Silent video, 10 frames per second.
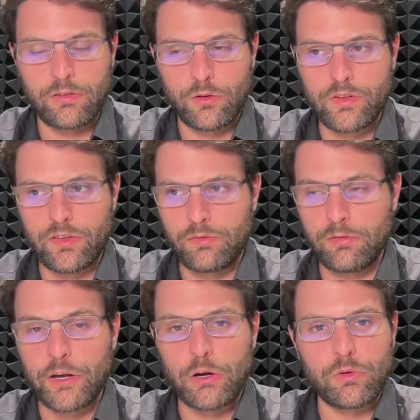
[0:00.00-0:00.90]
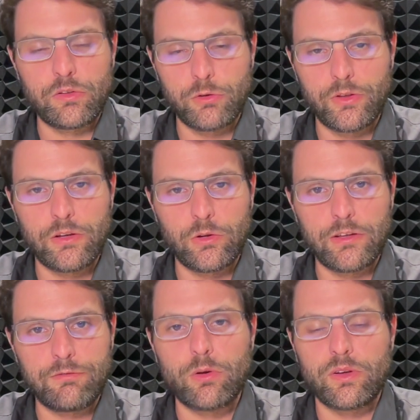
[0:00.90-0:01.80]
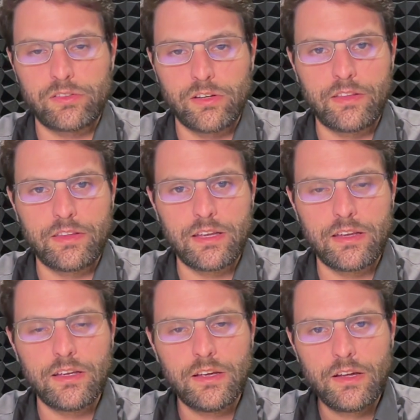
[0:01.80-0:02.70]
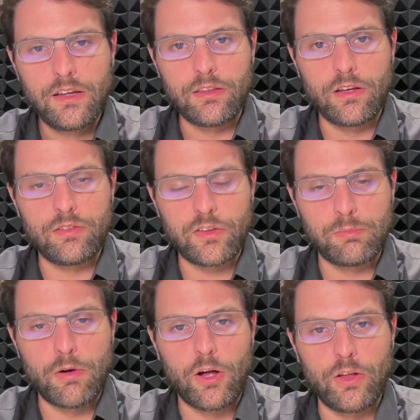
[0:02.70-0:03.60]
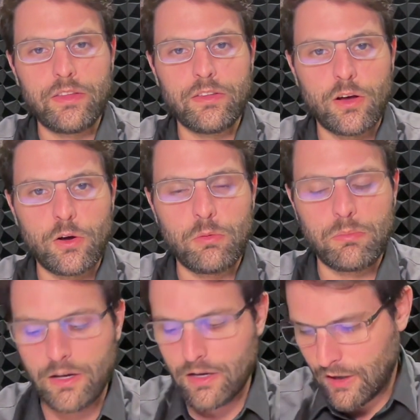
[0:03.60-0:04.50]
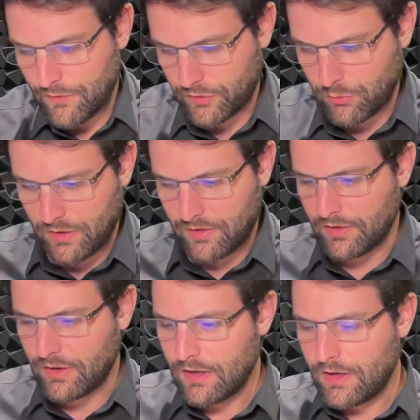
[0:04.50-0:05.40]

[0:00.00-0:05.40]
So this letter was really only focused on the small and the home office ones.